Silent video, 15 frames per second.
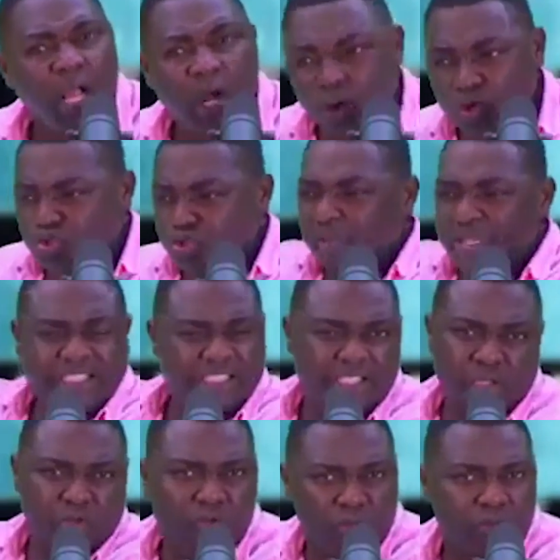untumi
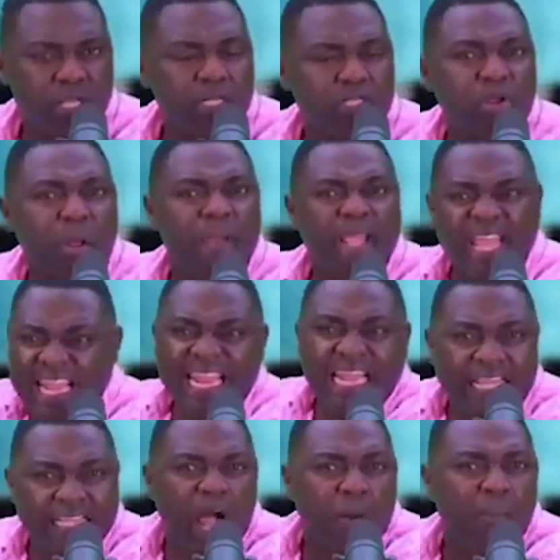ncheno so be
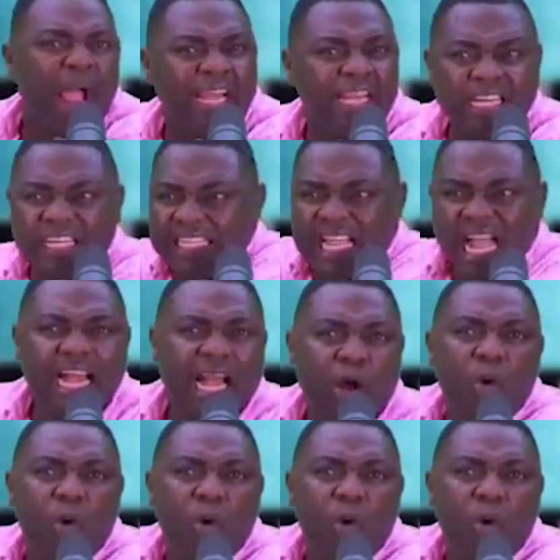illegal mining in Ghana